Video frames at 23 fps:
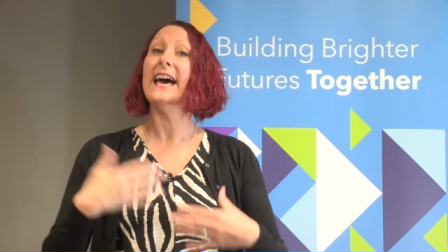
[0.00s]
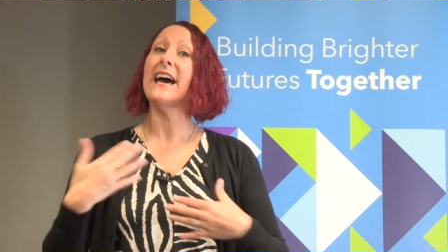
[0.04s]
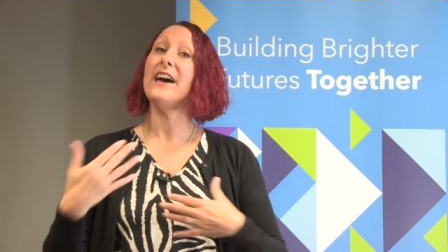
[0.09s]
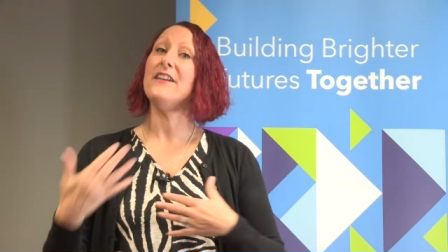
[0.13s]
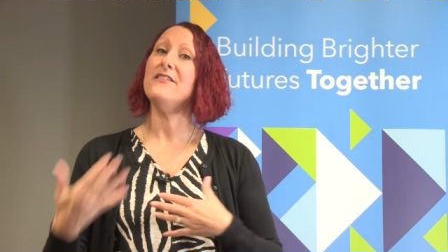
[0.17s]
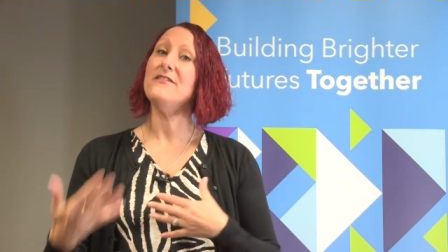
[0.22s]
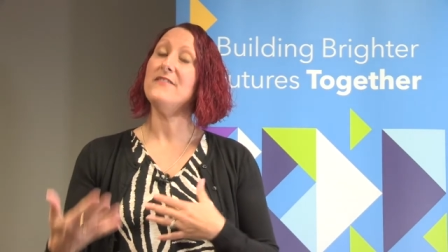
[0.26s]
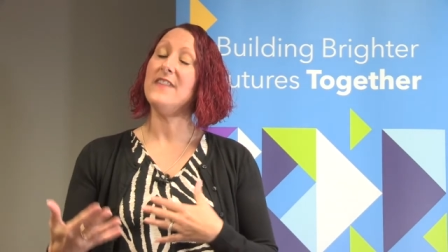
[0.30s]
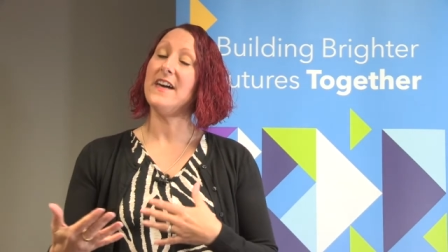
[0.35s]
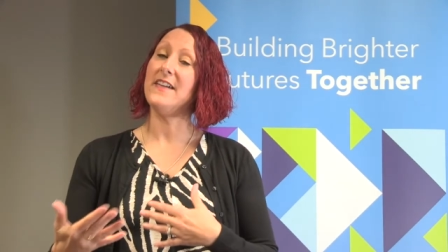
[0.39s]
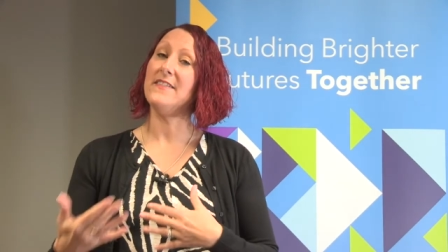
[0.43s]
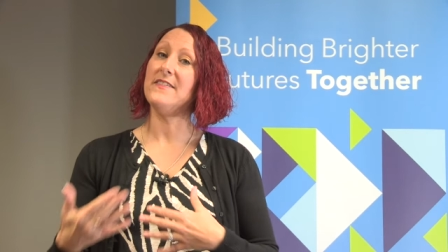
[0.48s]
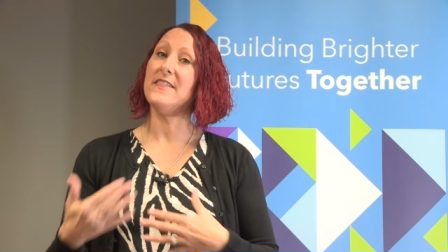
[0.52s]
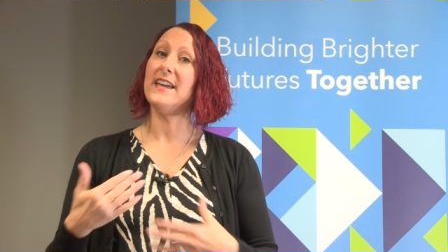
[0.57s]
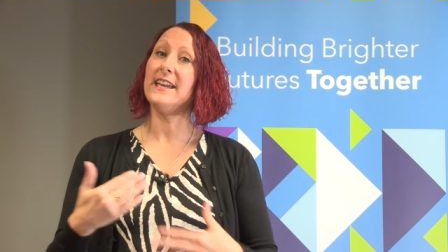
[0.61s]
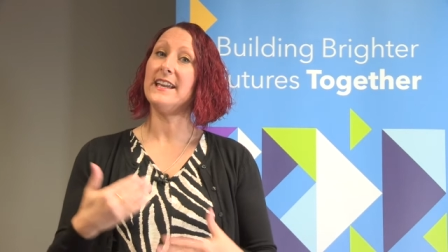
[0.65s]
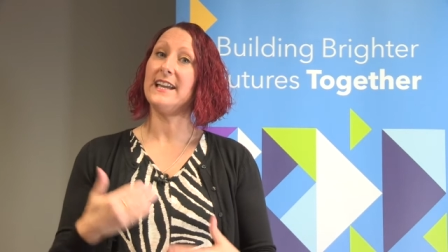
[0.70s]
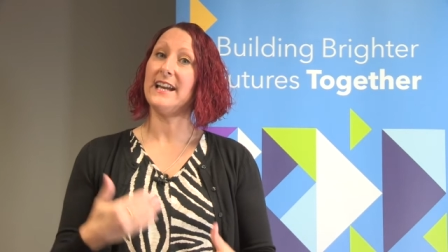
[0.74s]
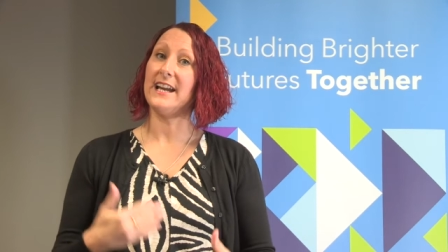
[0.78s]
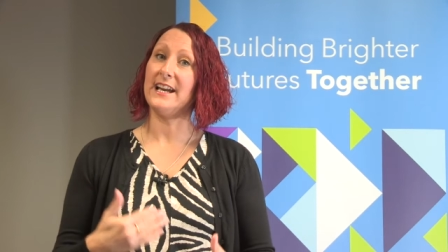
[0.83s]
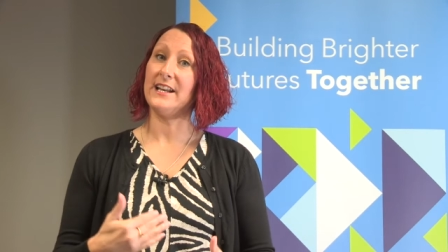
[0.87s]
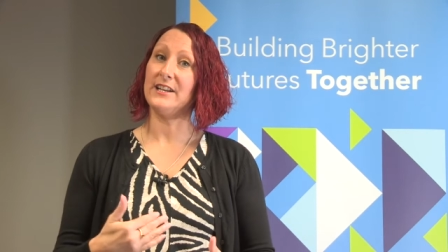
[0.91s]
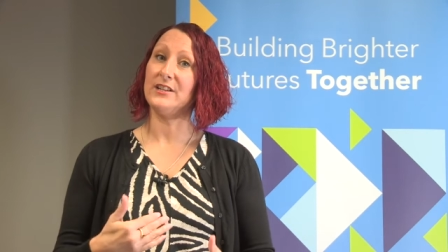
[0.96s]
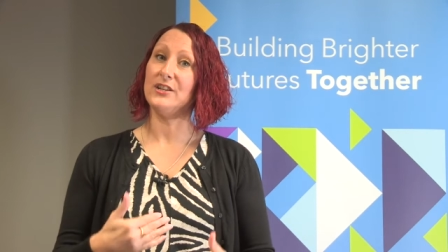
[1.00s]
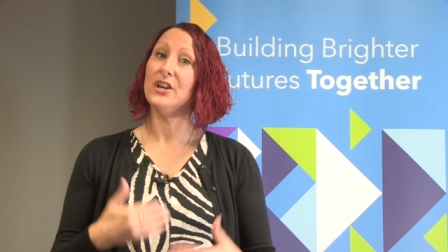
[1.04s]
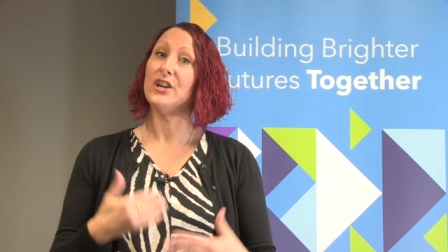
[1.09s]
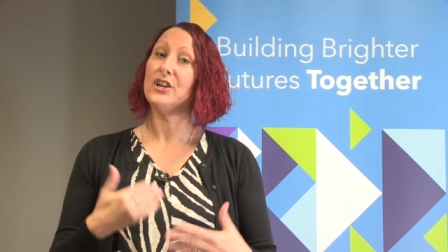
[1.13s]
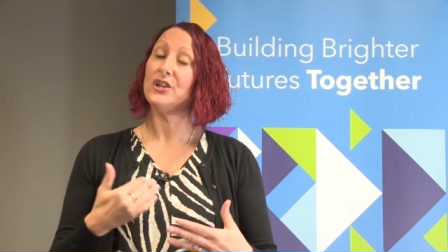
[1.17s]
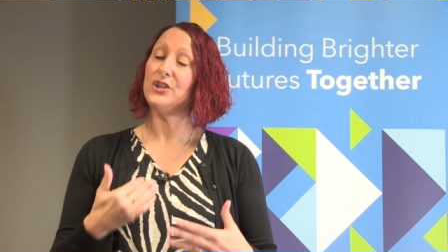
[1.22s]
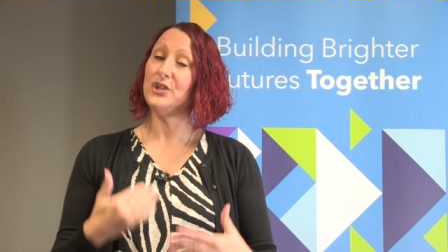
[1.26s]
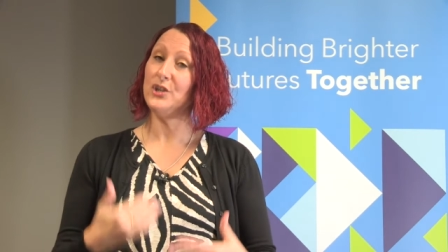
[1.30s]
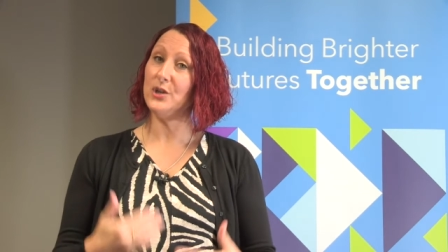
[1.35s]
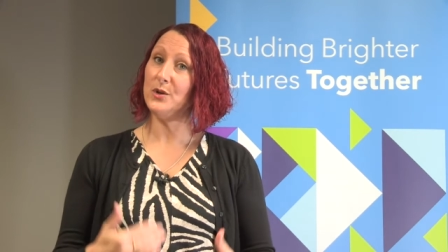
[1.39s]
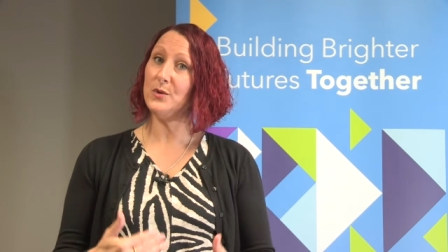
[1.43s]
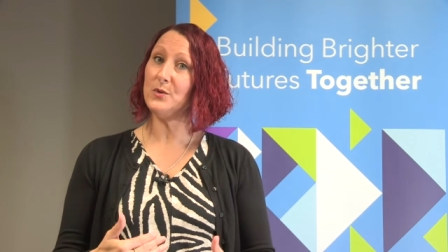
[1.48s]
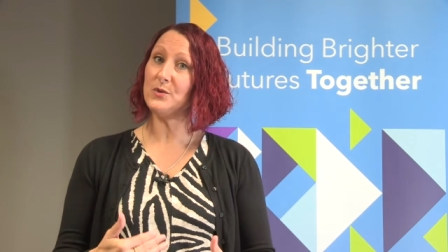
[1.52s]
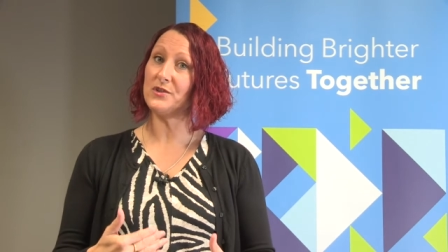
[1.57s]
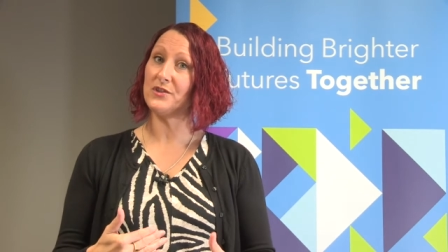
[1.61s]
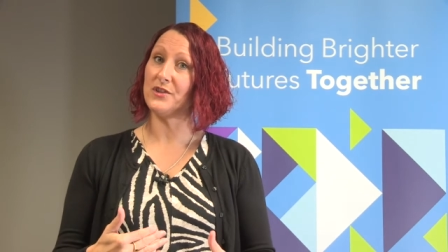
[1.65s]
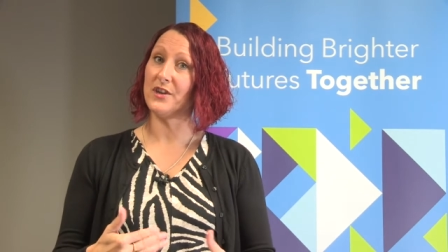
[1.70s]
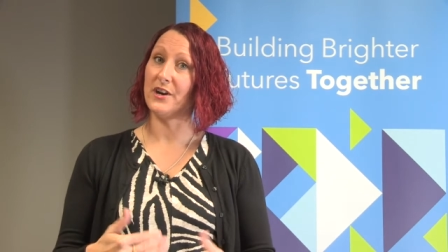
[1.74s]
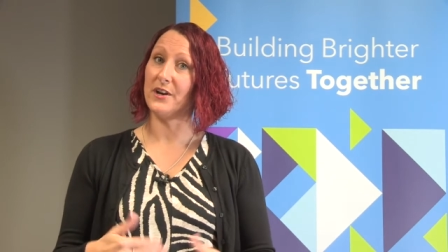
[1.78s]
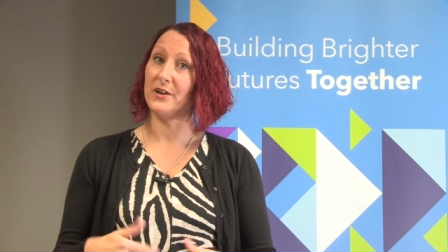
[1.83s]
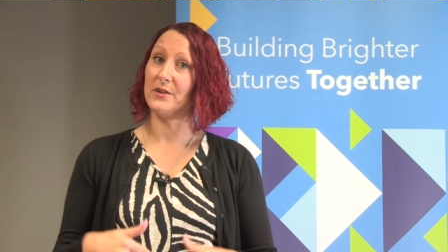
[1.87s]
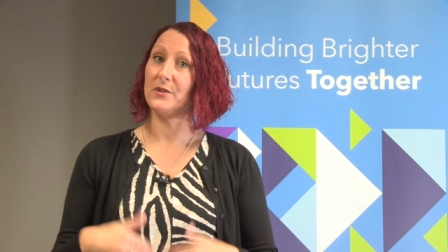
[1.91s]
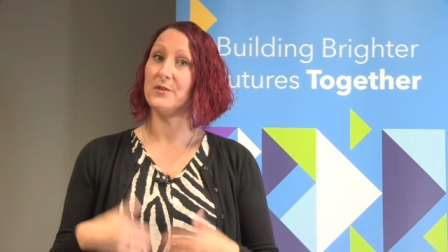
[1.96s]
and then they can use
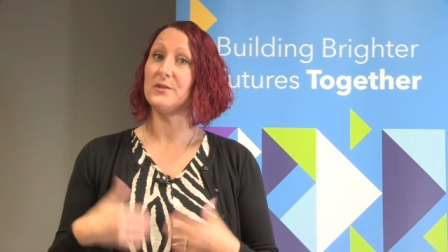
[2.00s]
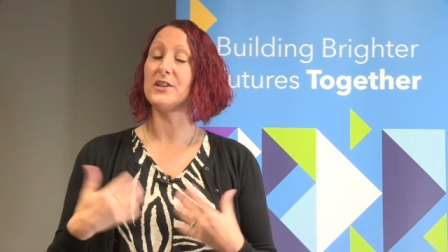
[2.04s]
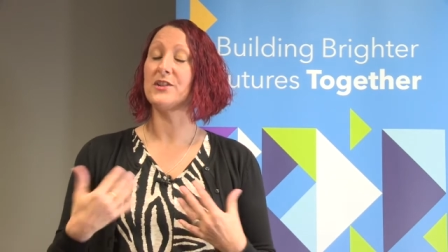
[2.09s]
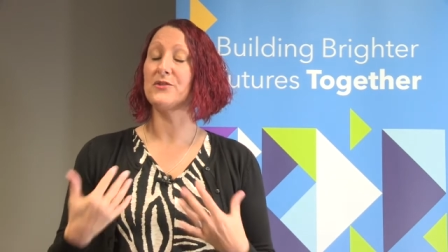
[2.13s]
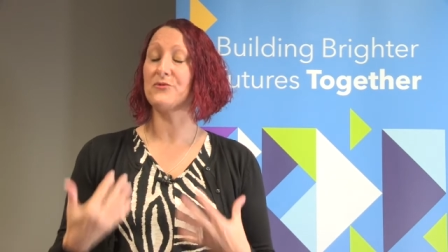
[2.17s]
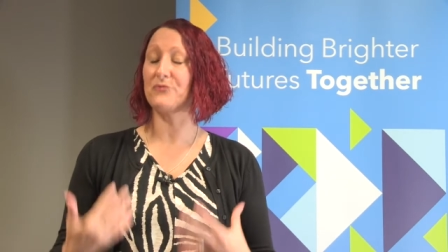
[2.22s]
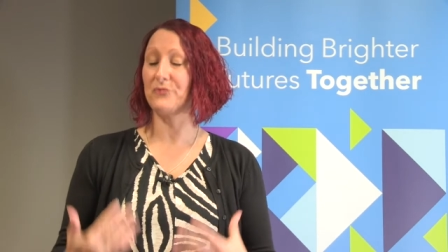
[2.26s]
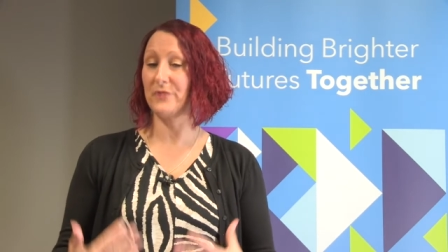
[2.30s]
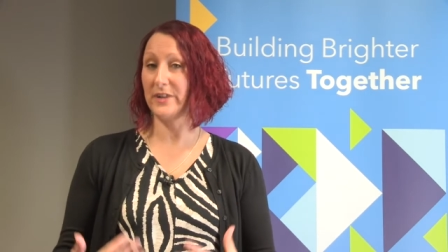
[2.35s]
those as